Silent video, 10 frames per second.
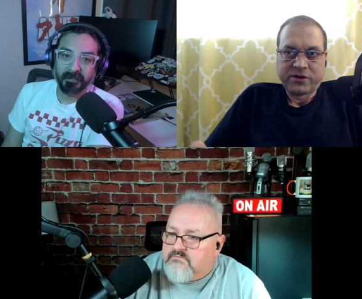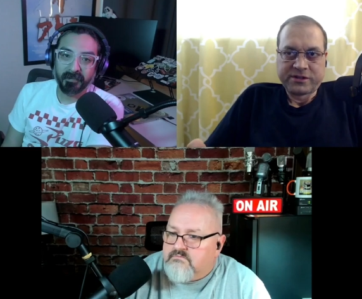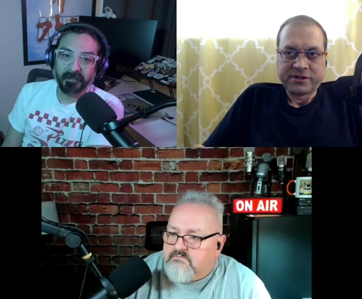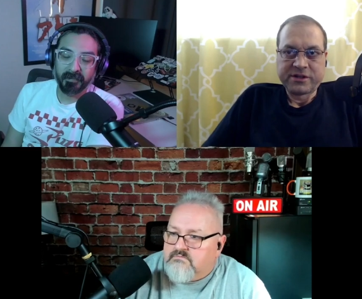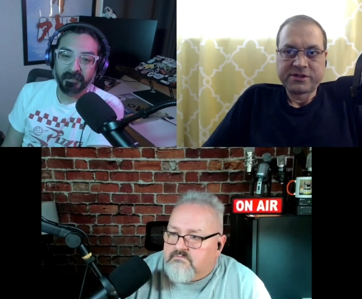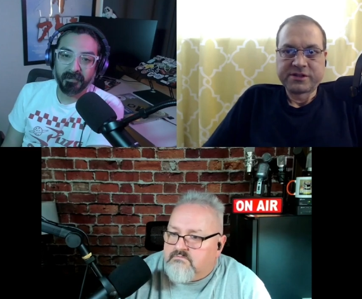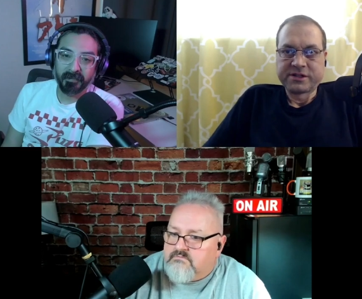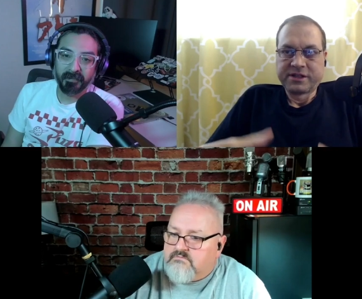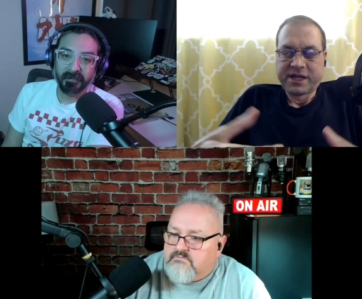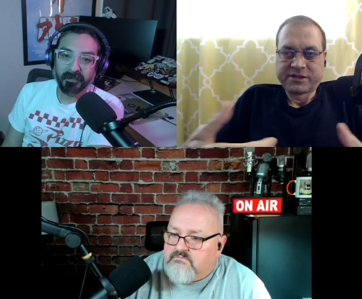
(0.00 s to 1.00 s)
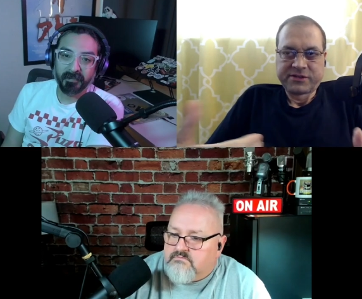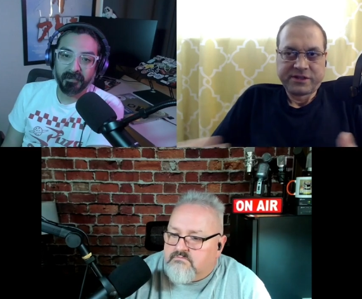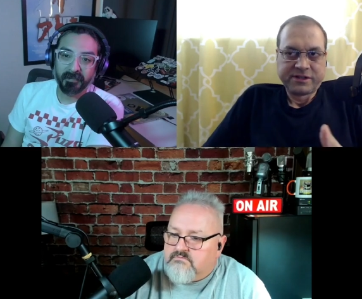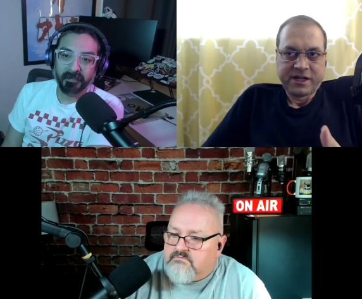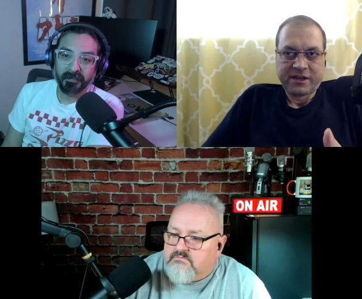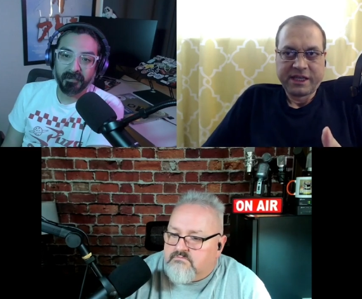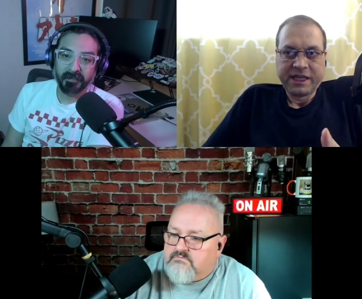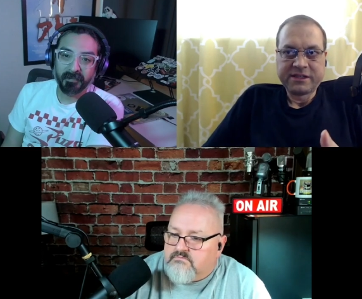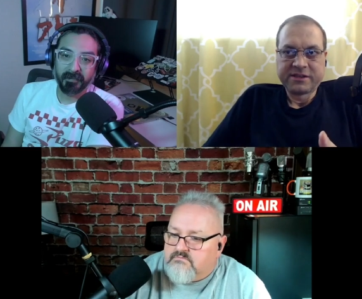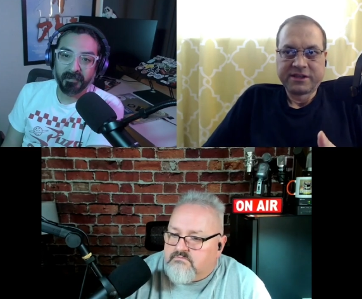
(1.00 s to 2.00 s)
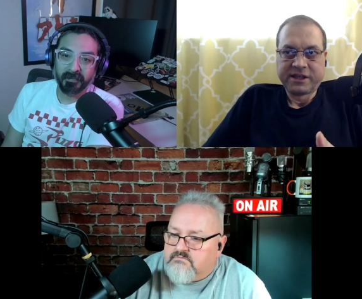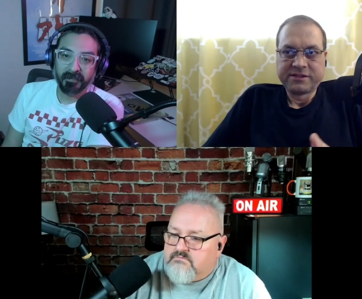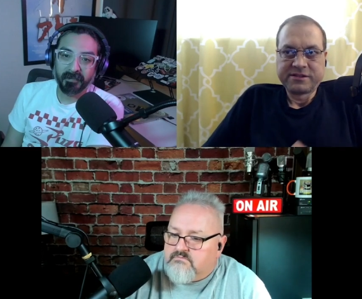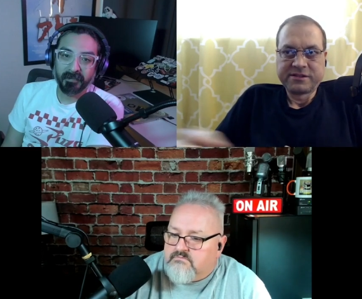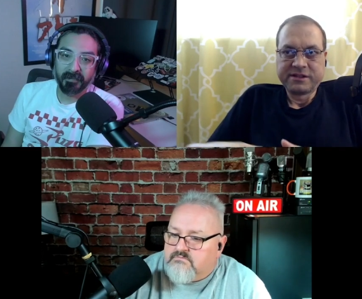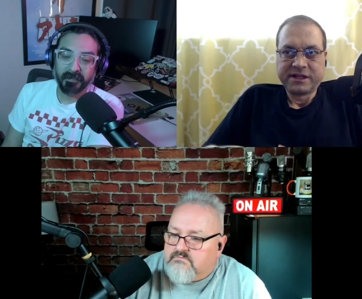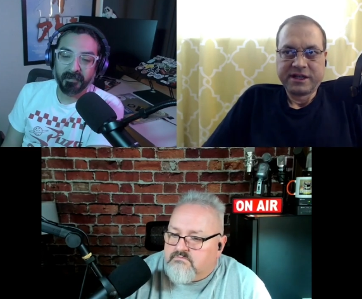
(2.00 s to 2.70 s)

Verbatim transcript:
Speaker 1: a search and that's how they get to things.